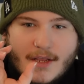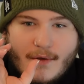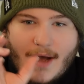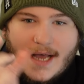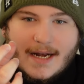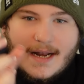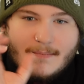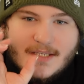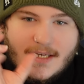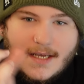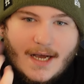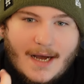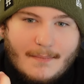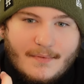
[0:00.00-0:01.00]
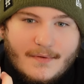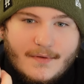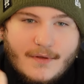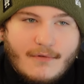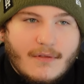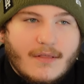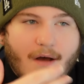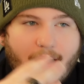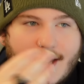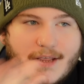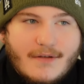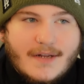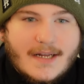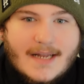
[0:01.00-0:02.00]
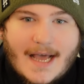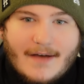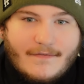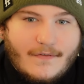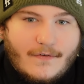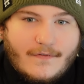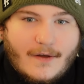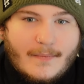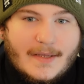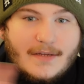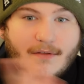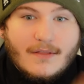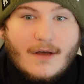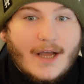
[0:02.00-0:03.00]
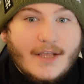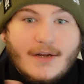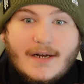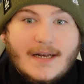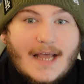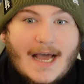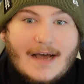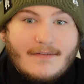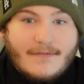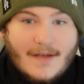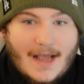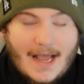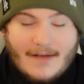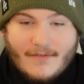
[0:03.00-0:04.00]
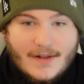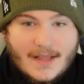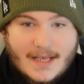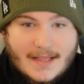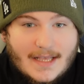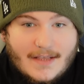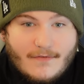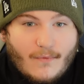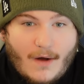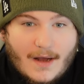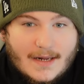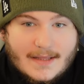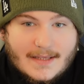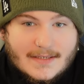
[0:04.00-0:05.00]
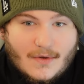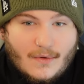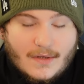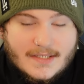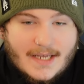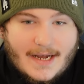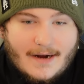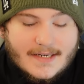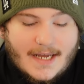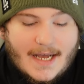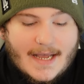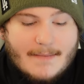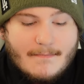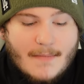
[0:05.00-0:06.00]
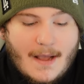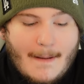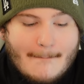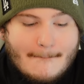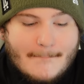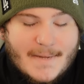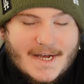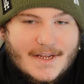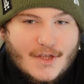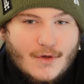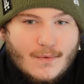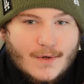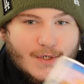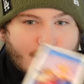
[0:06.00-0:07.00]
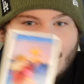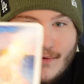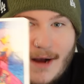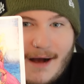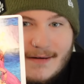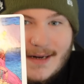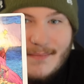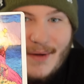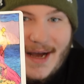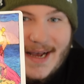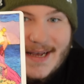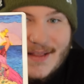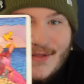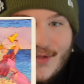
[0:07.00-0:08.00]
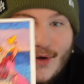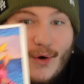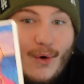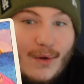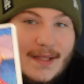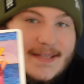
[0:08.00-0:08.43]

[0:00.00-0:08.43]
you had an empty cup. You thought you didn't have fulfillment. You thought you didn't have everything that you've wanted this whole entire time but you were surrounded by it the whole